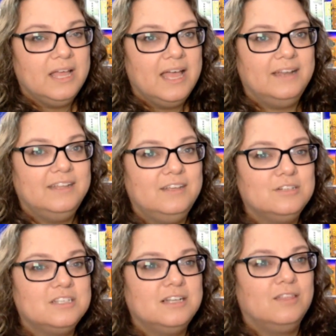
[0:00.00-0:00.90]
And
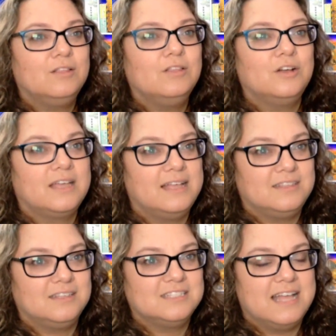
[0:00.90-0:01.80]
here's another look at
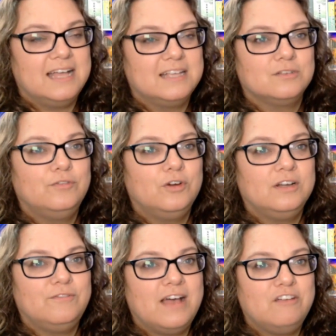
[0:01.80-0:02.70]
the stats. So
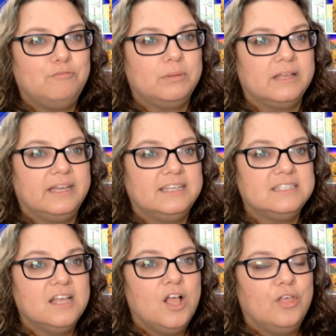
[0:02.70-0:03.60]
45 plays,
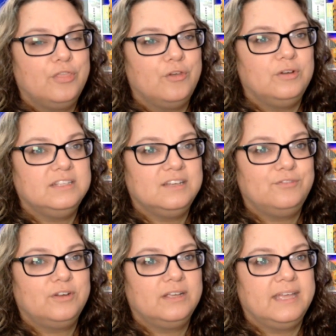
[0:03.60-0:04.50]
30
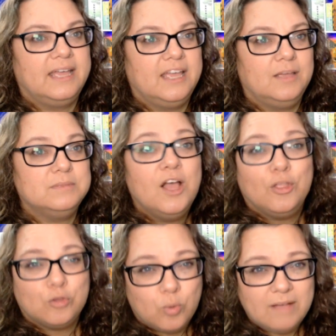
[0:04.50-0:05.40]
different games.
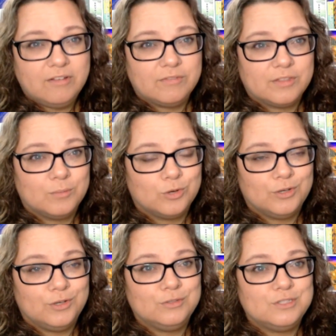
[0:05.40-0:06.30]
12 of them were
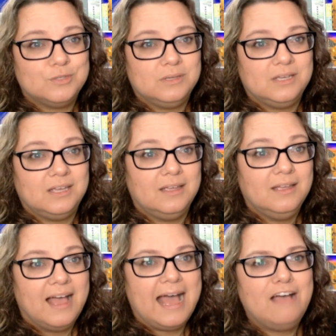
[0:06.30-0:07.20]
new to me.
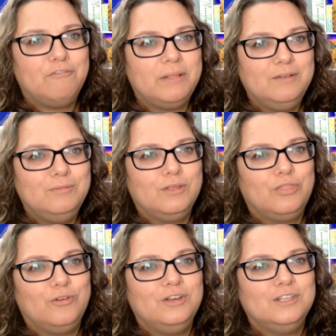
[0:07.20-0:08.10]
I have played with
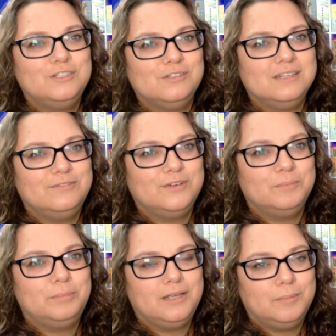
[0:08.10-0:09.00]
32 different
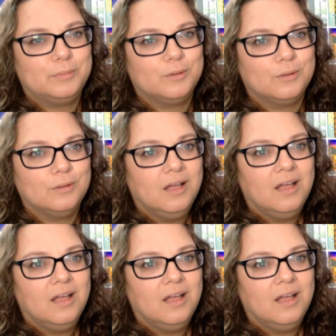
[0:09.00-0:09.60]
people.